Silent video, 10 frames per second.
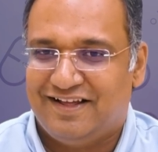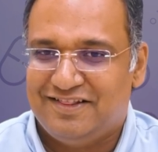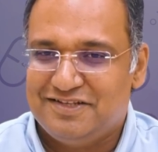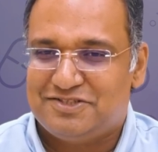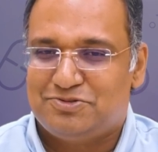
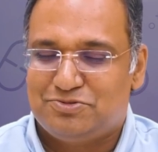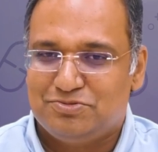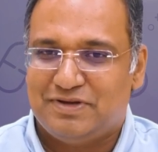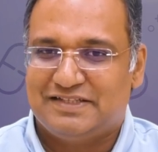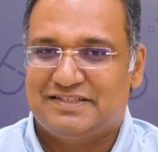these
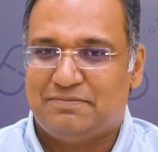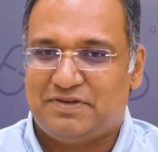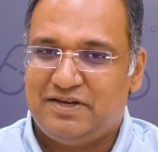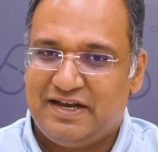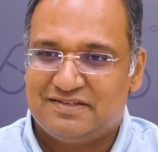two exams,
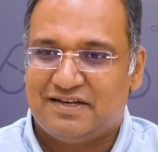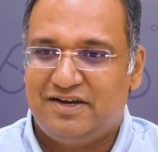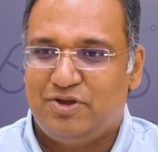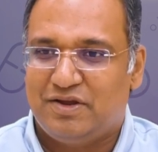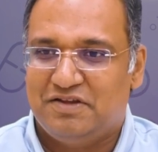NEET is
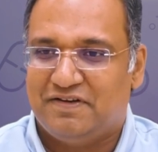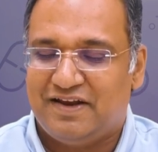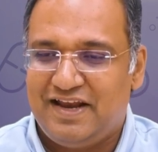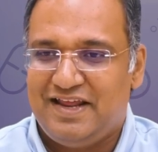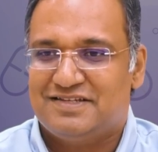already you are given.
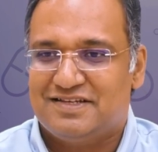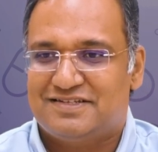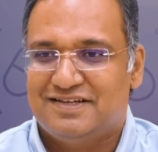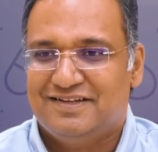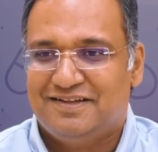NESS,
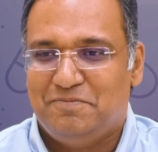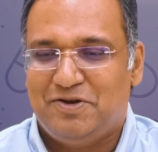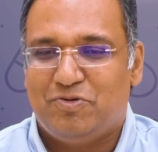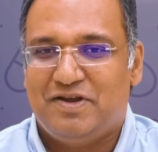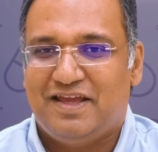I
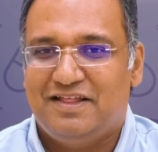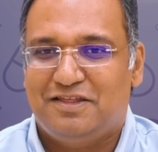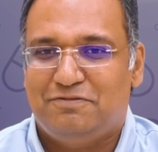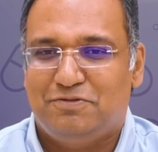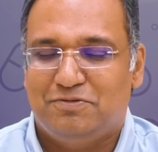mean
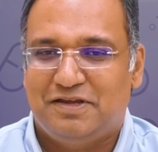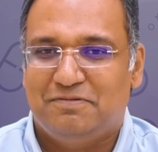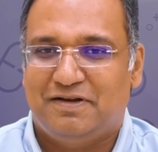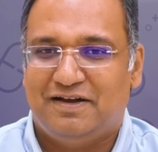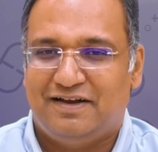28th if you
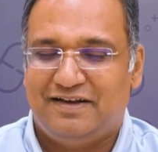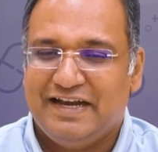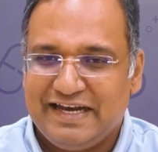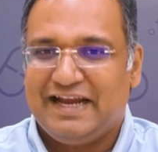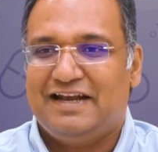give a
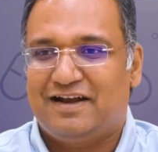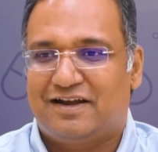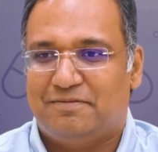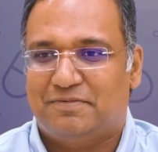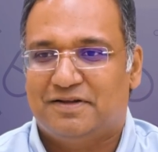dedicated
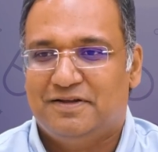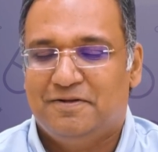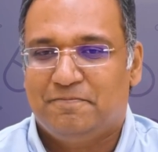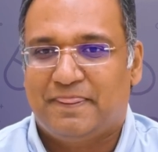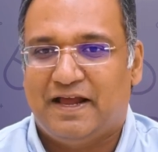attempt
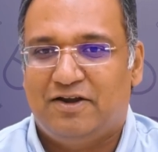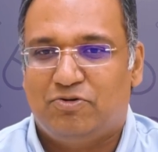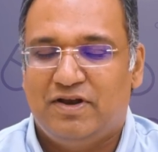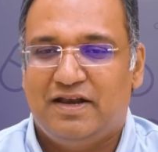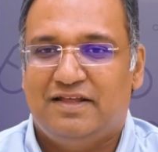and
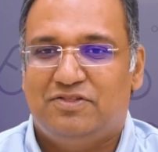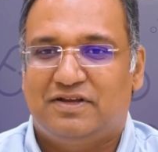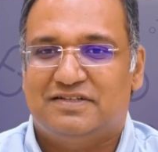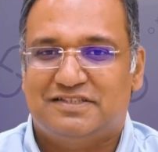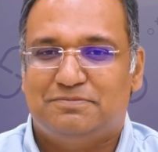29th you
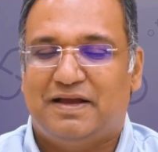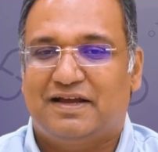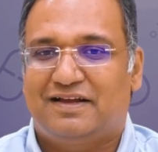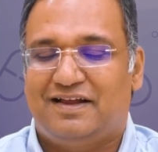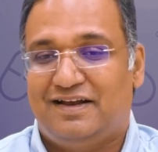can sit
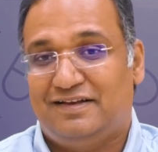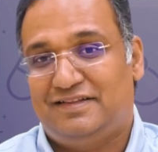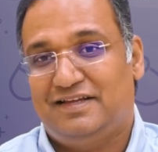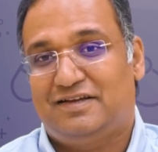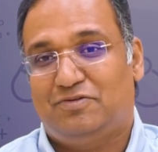back and
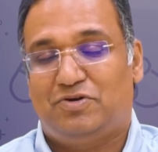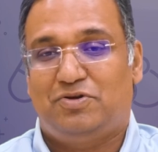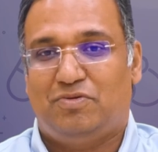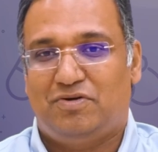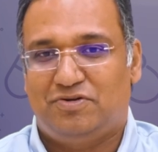think what
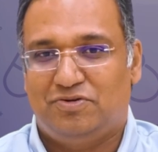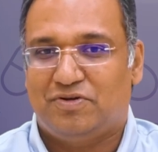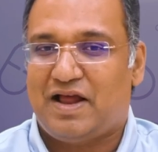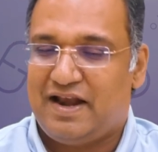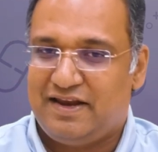you wanted to
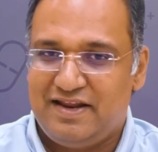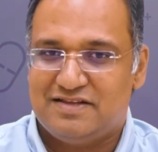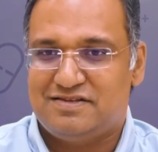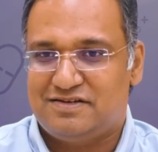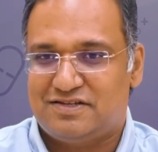do and
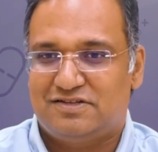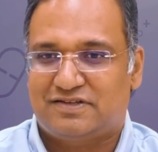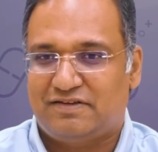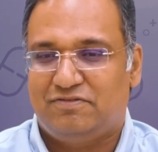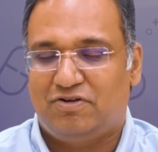NESS results
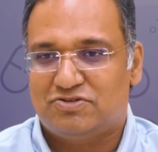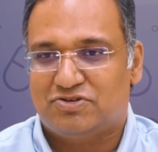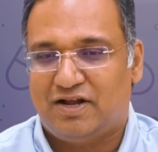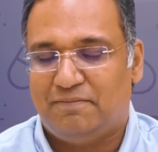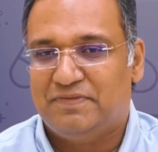will
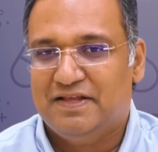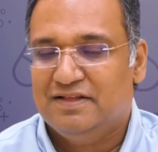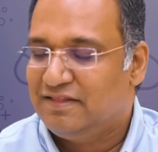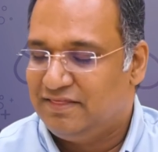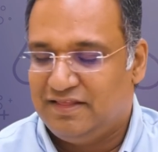also come.
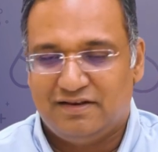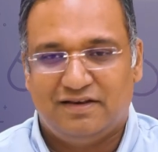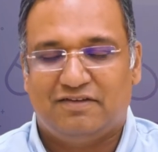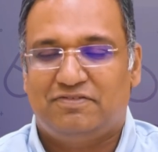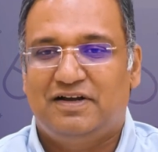Then
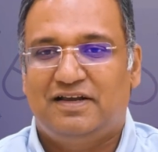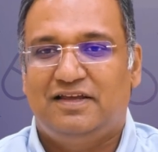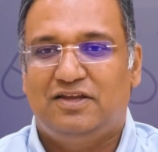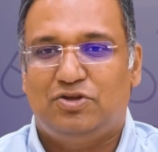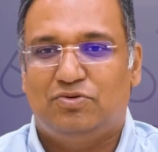
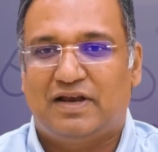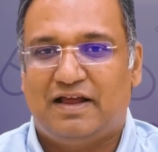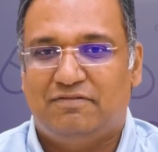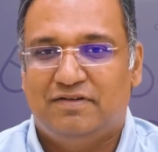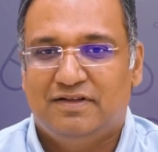definitely you will
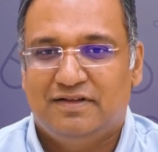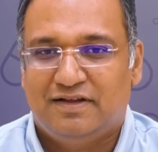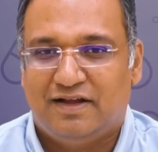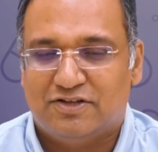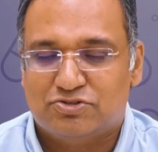have
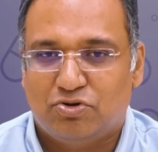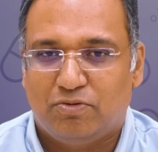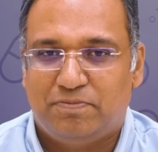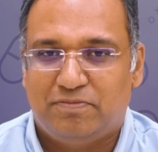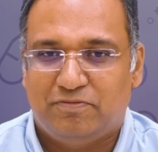a
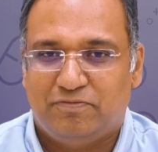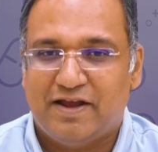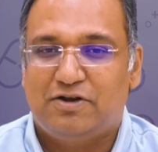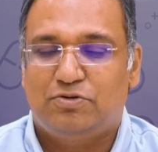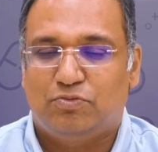scope
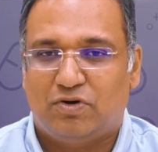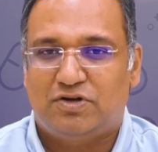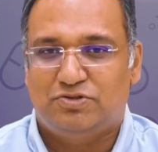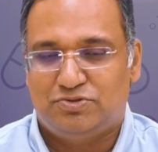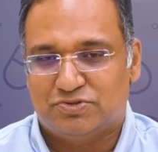where to
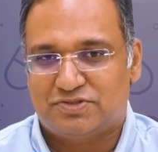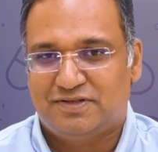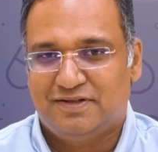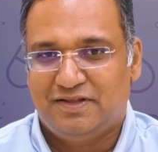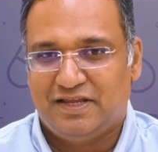what to choose.
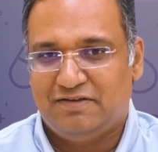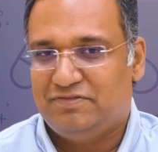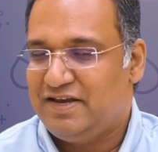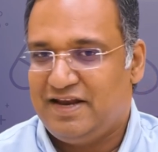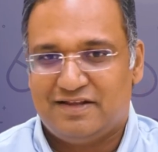If
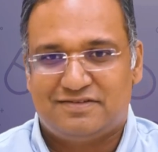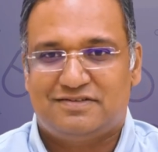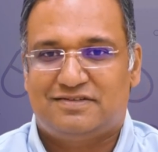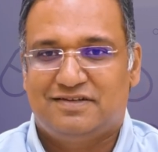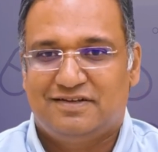the NEET
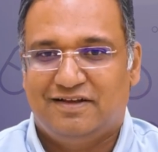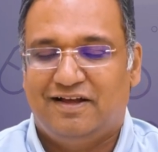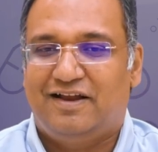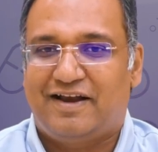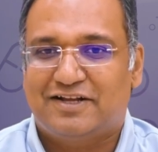SS
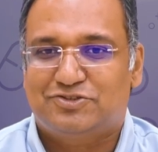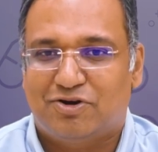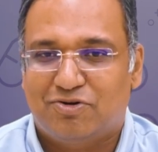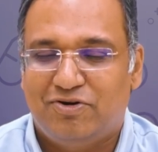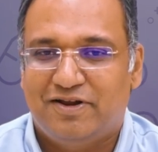ranks
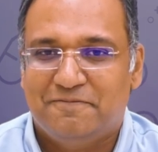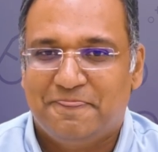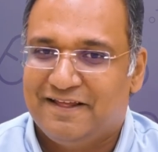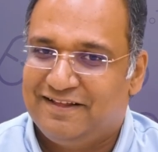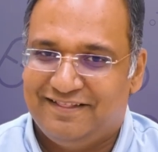are good,
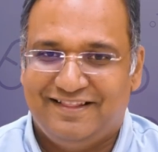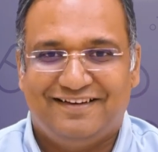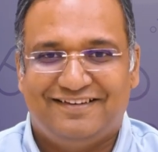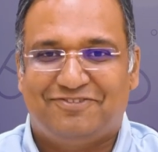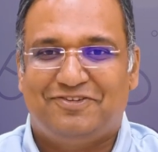
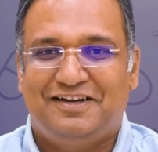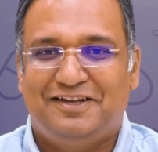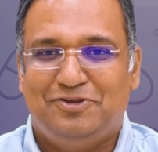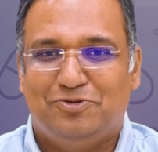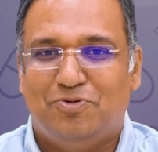then
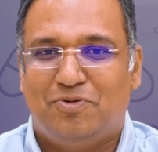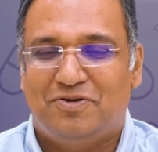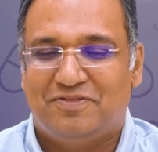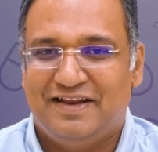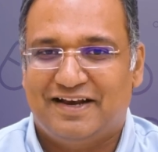definitely you go
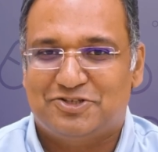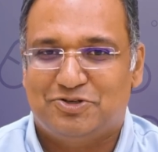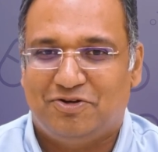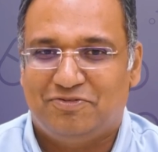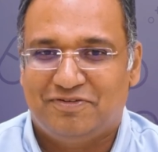on to the
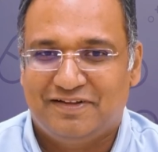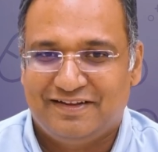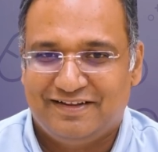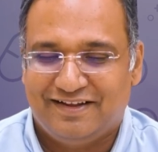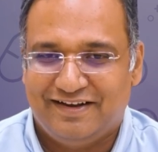direction of
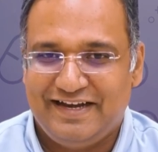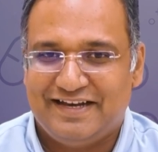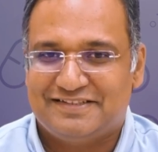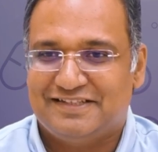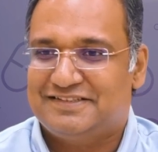NEET
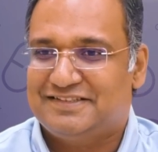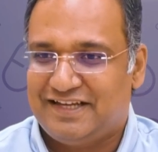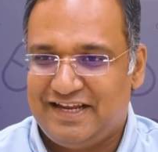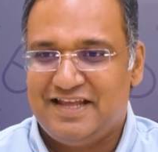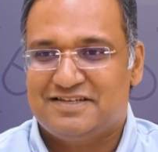SS,
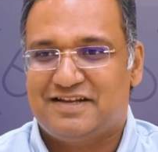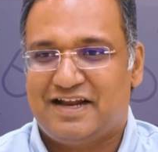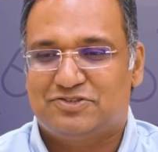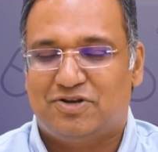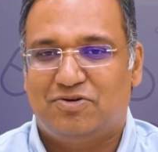NESS
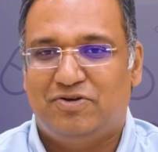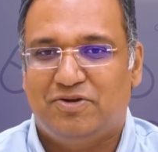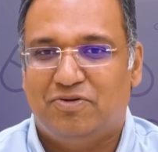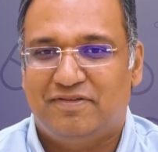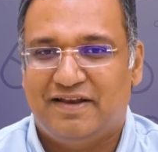ranks are good, you
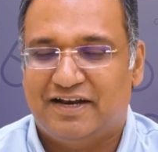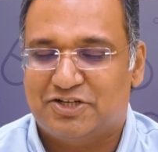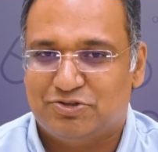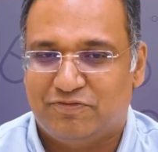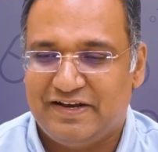go in the
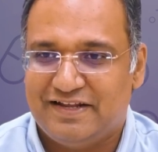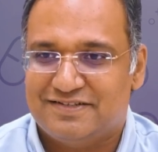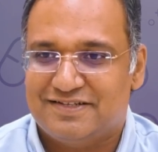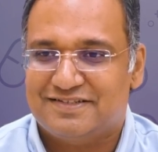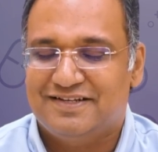direction of
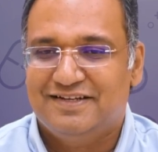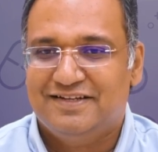NESS.